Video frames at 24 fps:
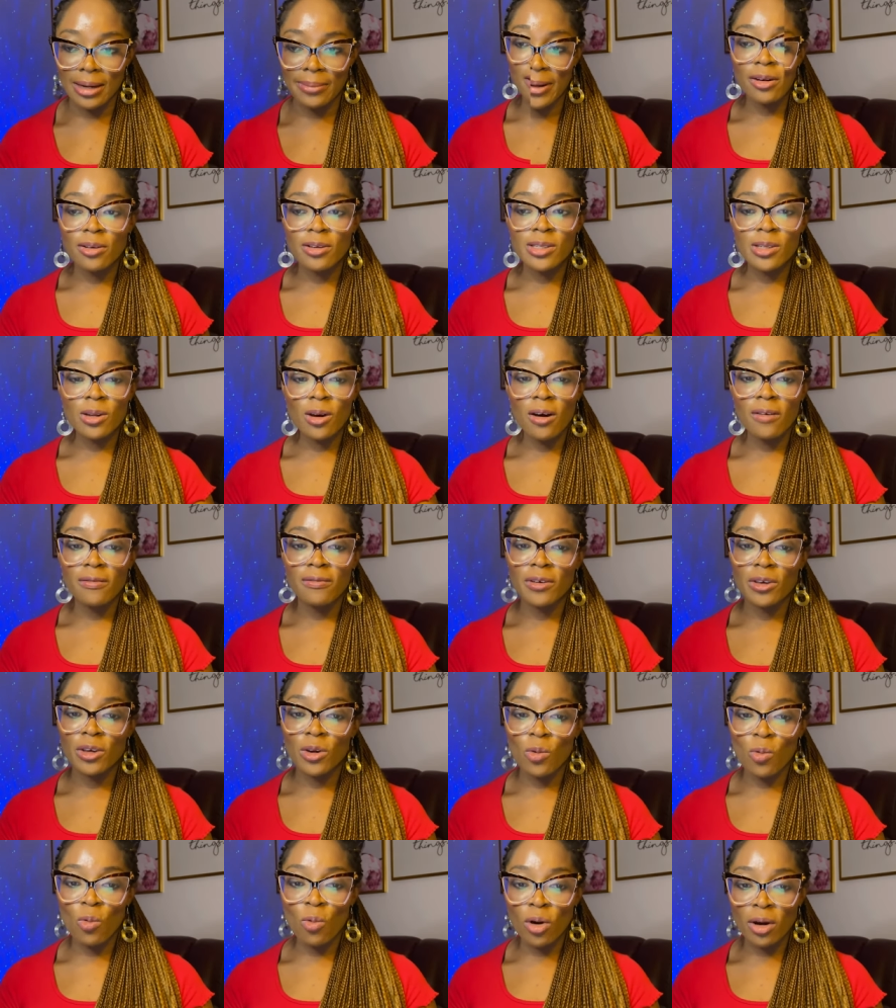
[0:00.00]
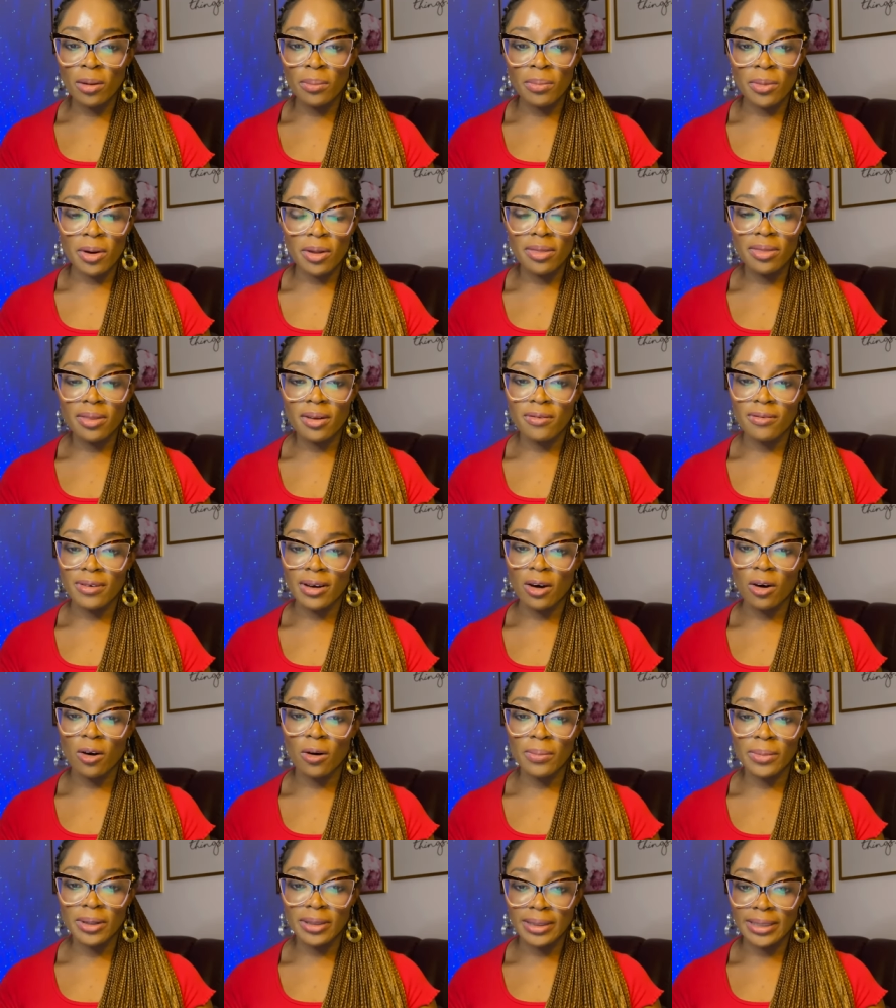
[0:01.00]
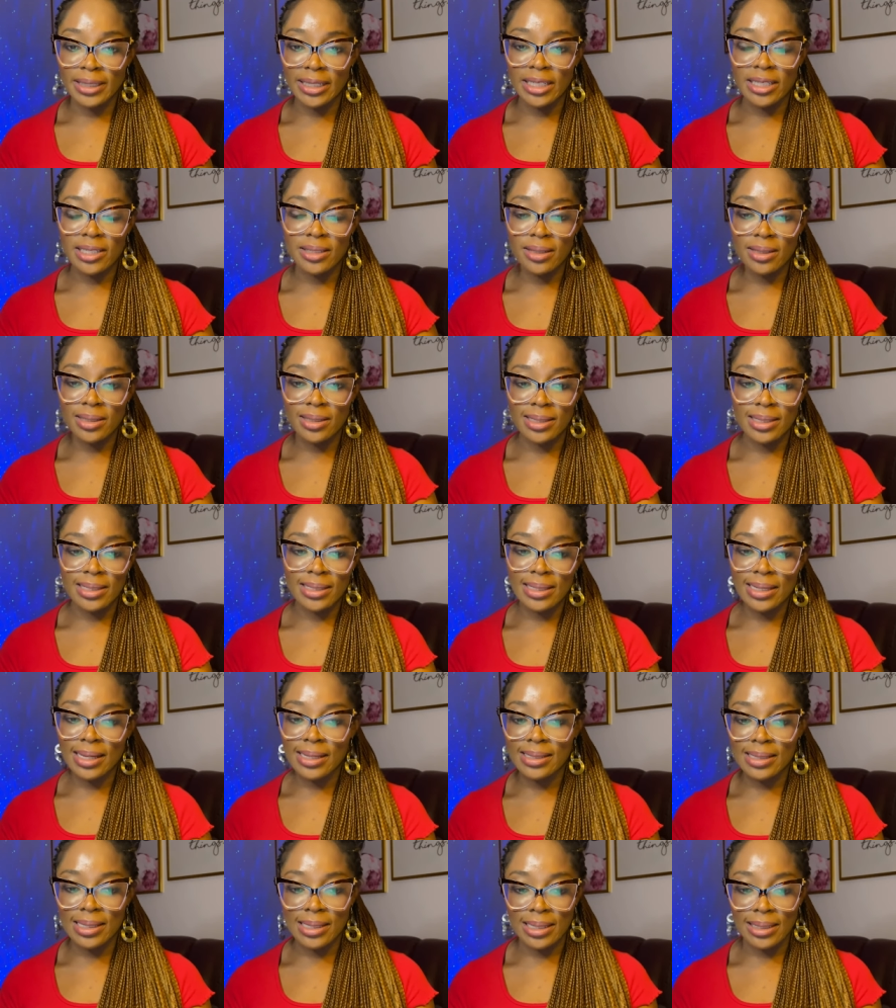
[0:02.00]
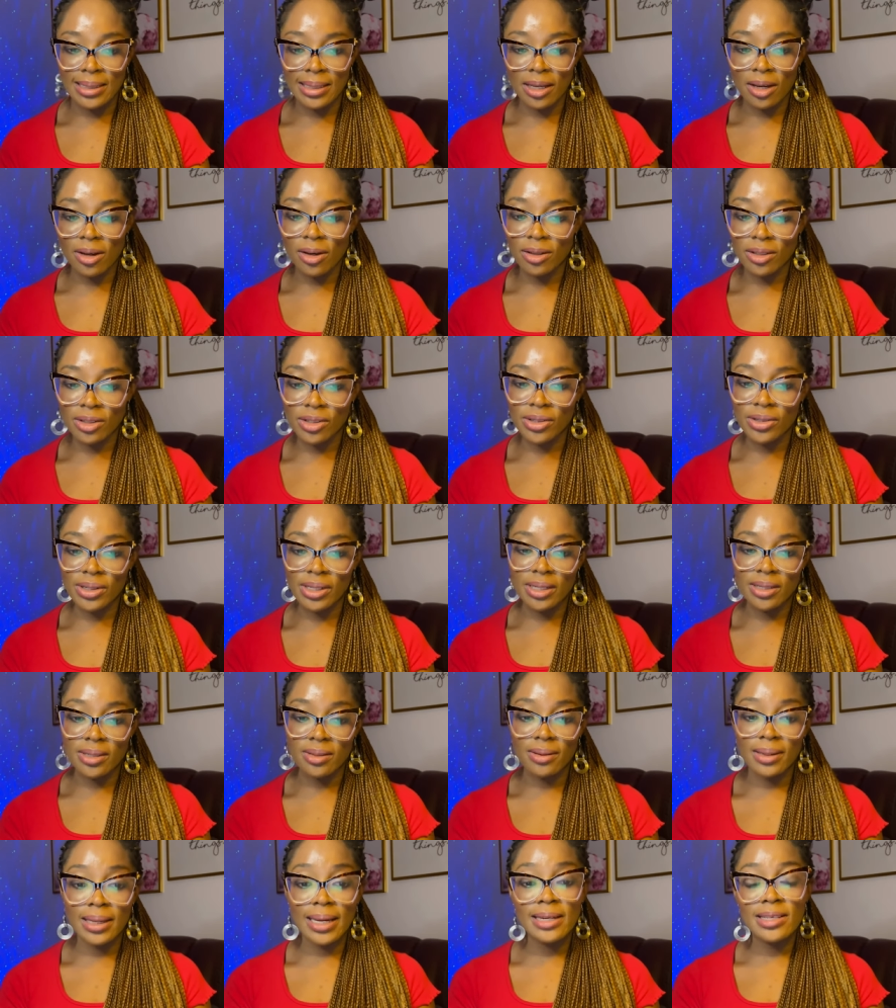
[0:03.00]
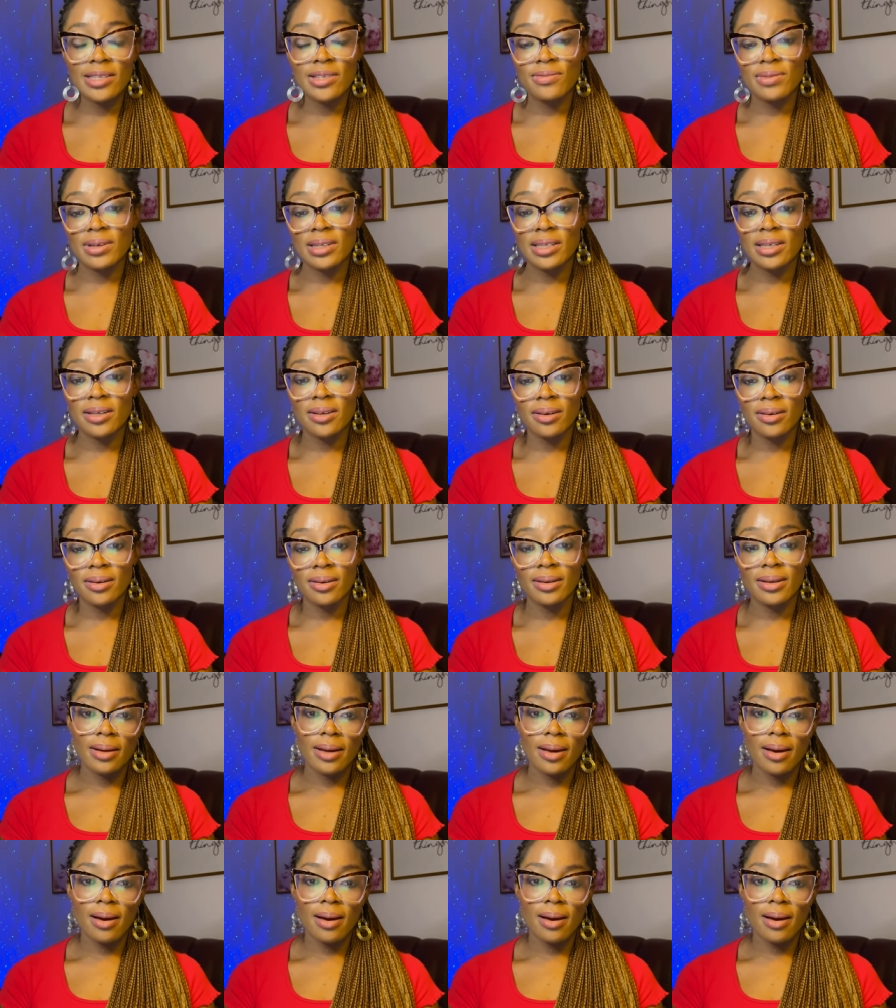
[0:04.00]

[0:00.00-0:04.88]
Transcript: and also offer you one month of accommodation to settle in the country. So that is really good.